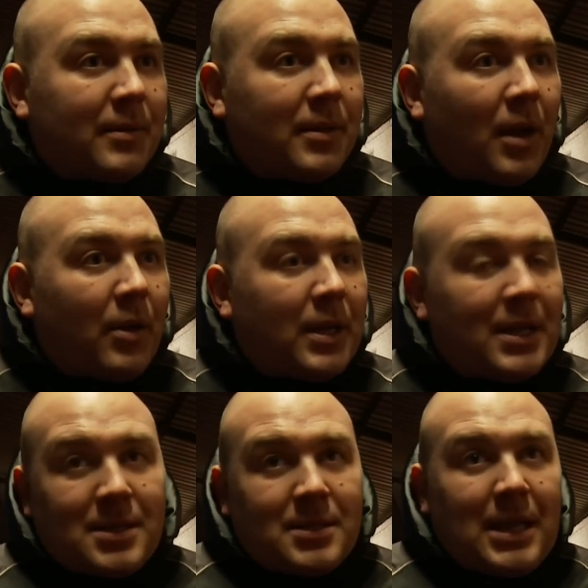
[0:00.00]
You know, and it
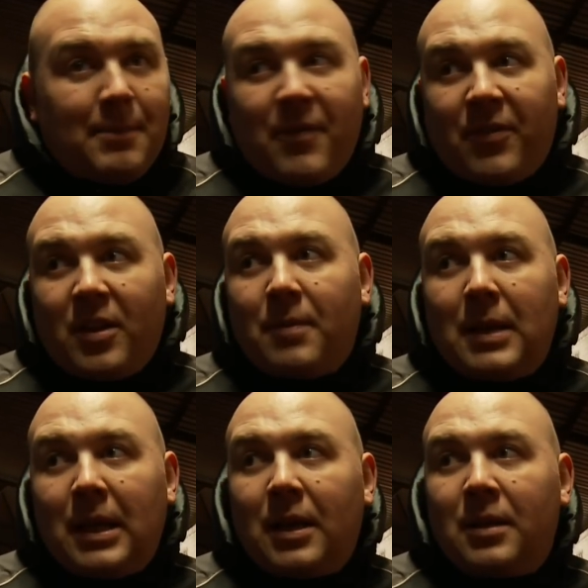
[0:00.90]
is a team effort at the
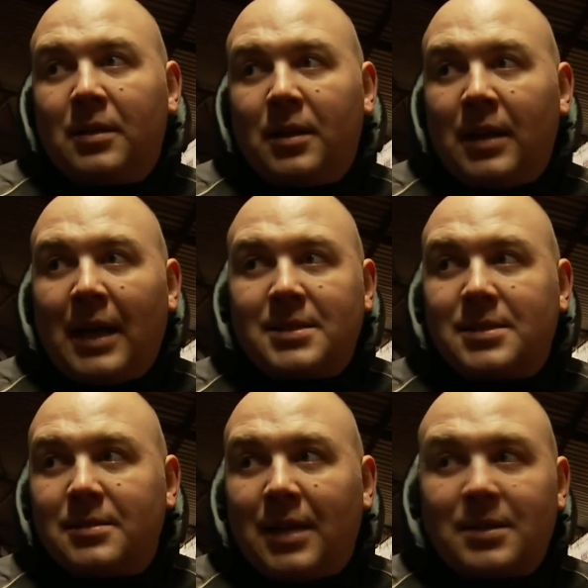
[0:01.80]
minute, and
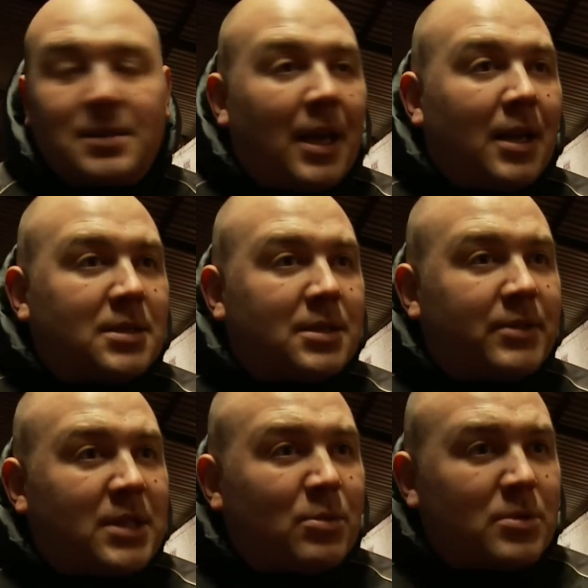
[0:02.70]
that's getting us the
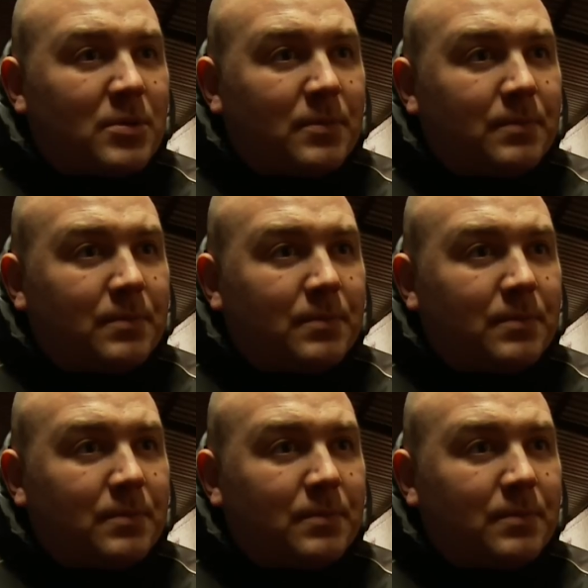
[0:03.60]
results.